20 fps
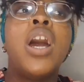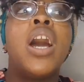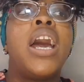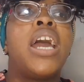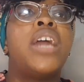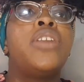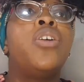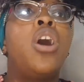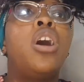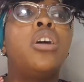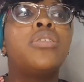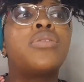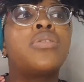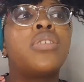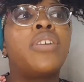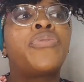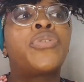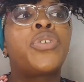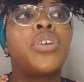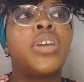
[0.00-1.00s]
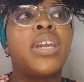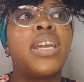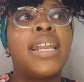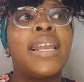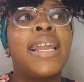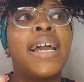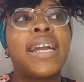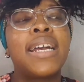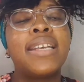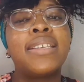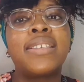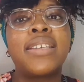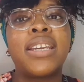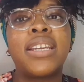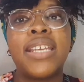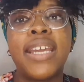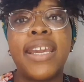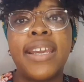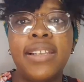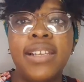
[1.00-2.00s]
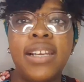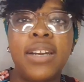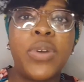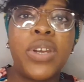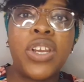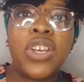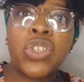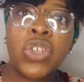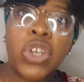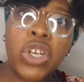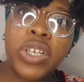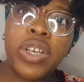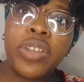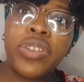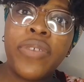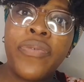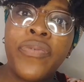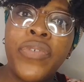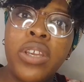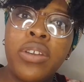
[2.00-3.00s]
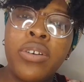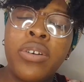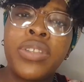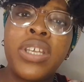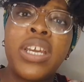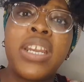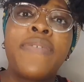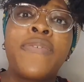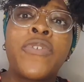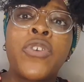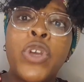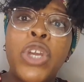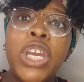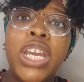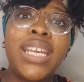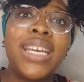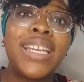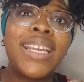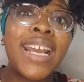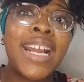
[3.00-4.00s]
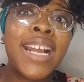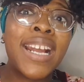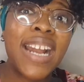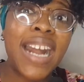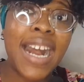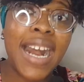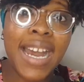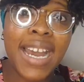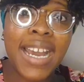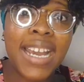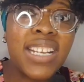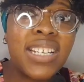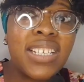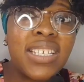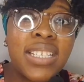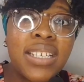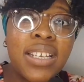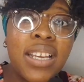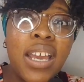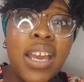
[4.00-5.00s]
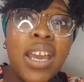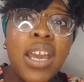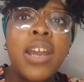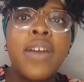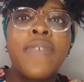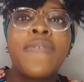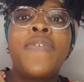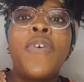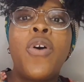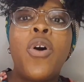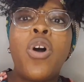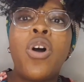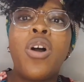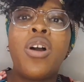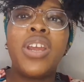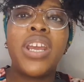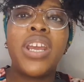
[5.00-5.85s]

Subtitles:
I said earlier when I started the video, that I've created a guide for